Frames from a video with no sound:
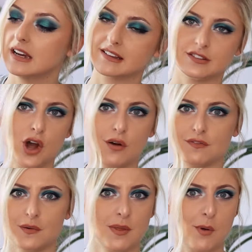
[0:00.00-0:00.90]
It's not
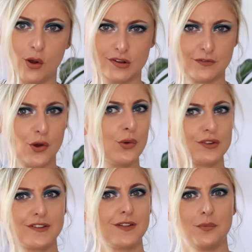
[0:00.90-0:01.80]
from the box of
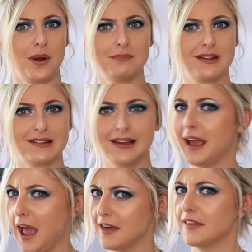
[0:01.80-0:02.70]
ghosts that went
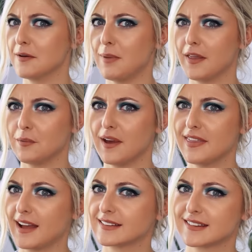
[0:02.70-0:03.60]
missing either. By the way,
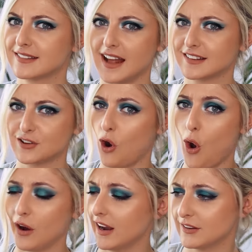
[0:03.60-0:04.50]
that's that's
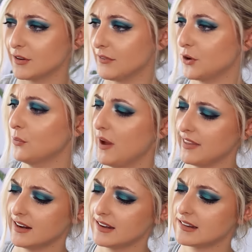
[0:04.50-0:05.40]
gone. I don't even know where
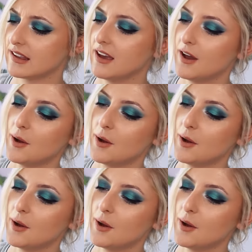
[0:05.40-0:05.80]
that is.